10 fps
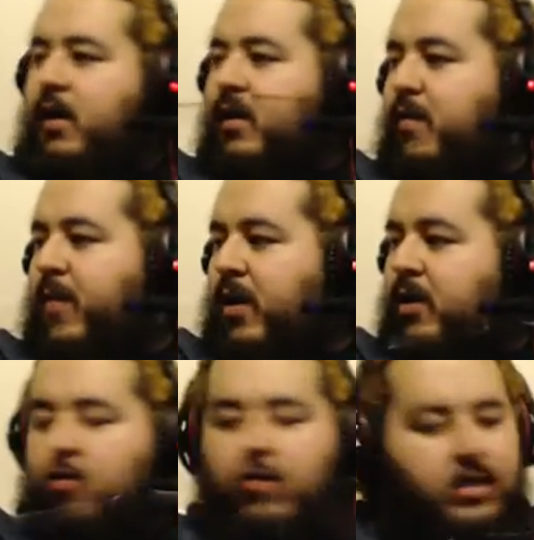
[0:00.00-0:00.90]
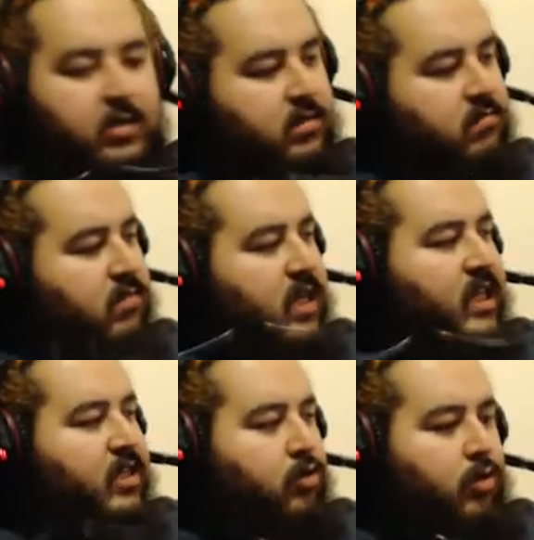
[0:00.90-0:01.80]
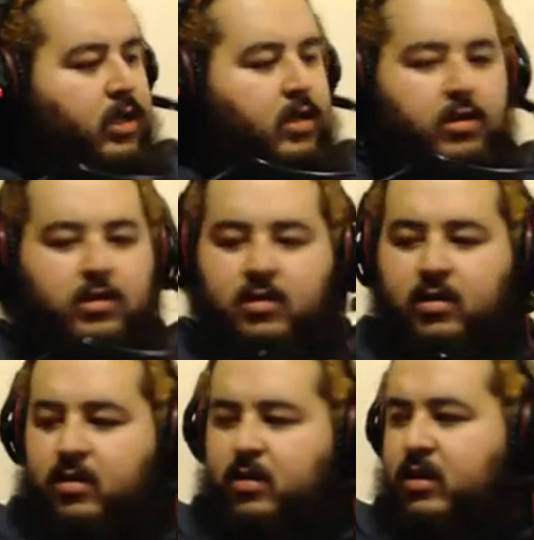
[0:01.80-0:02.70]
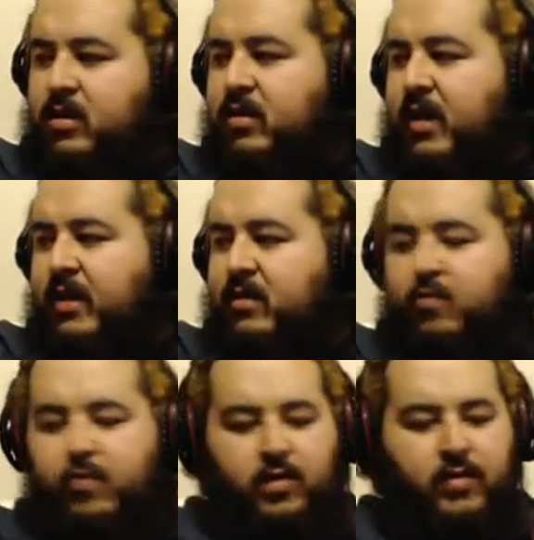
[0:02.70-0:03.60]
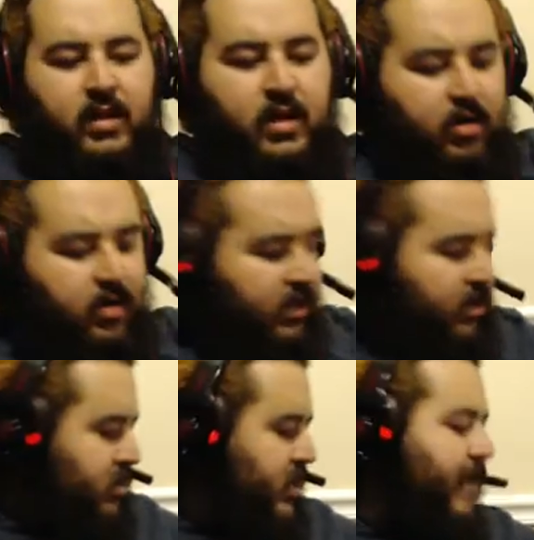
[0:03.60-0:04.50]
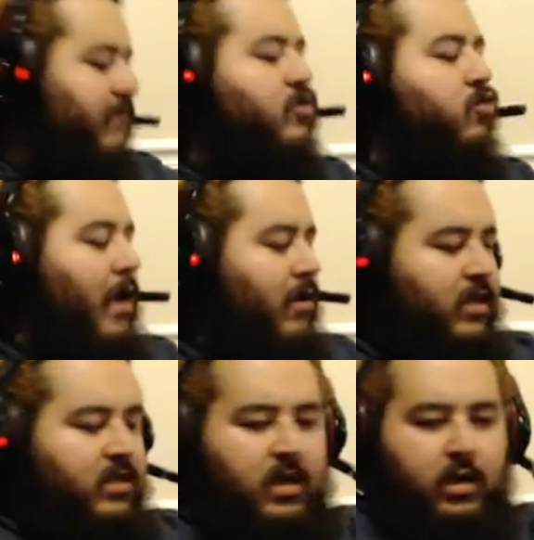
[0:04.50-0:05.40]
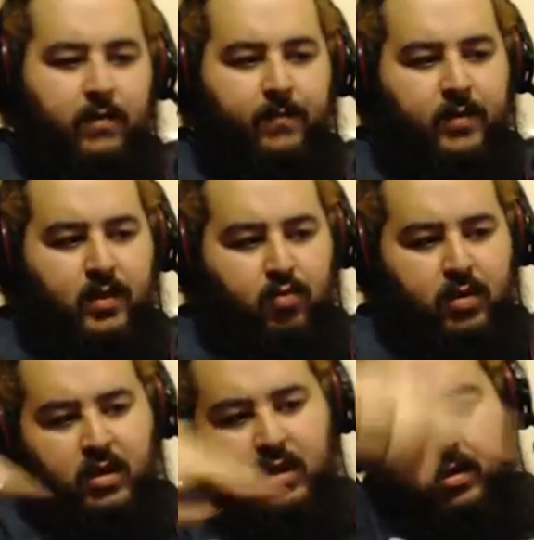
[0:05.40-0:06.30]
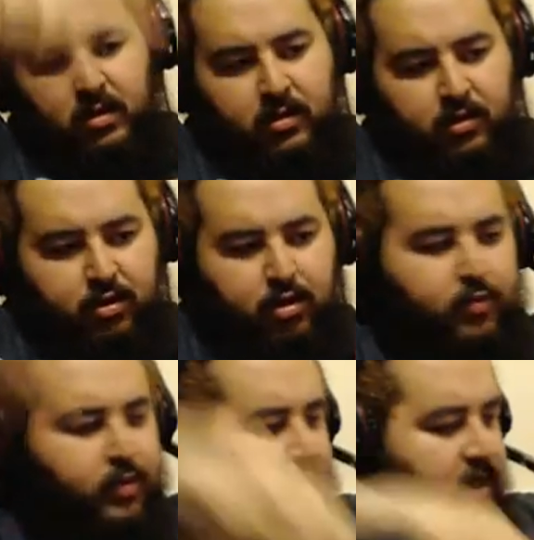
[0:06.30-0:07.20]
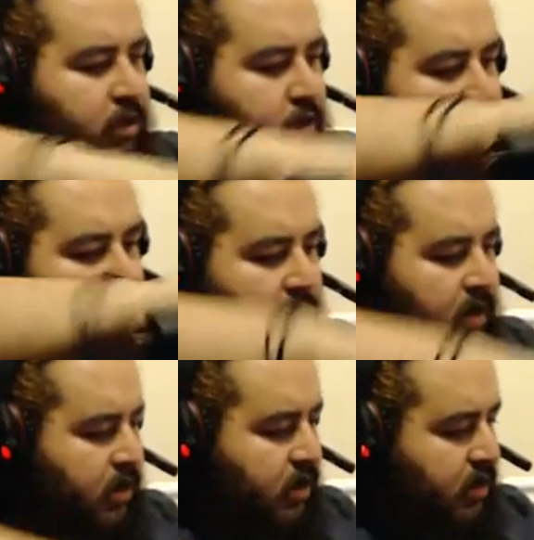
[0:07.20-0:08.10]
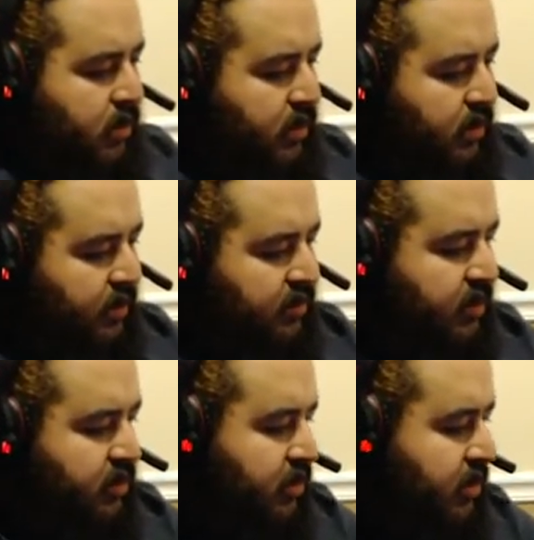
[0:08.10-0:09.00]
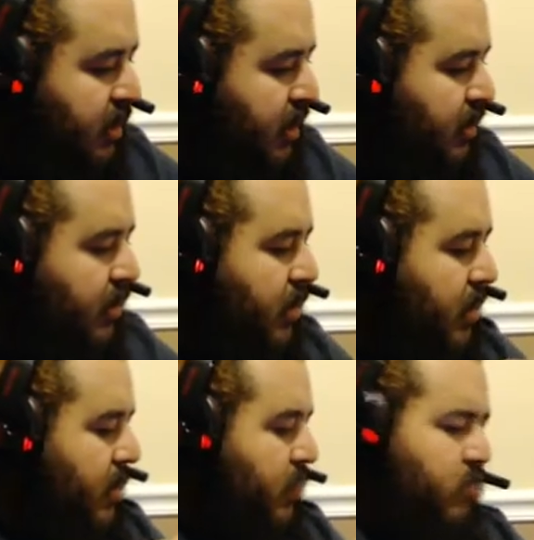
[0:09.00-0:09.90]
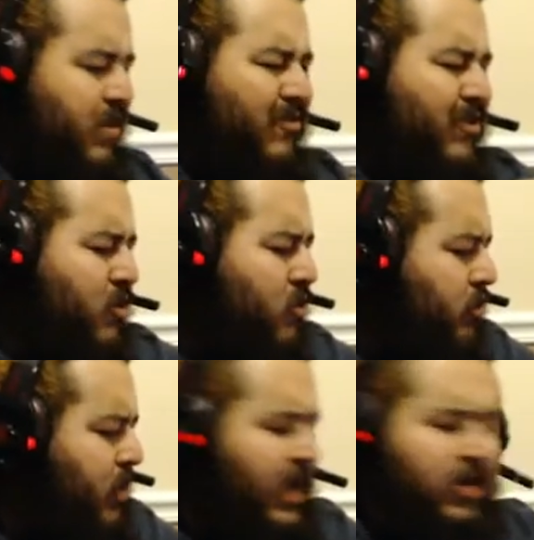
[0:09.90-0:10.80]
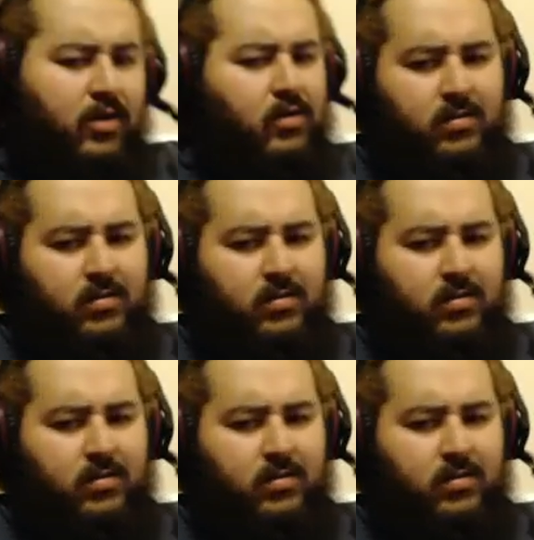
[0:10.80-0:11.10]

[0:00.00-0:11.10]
The power cord is not that short either. It's a decent size. Put it right there, connected to, I have 2 outlets here with a surge protector and a extension thing, whatever they're called. I don't know.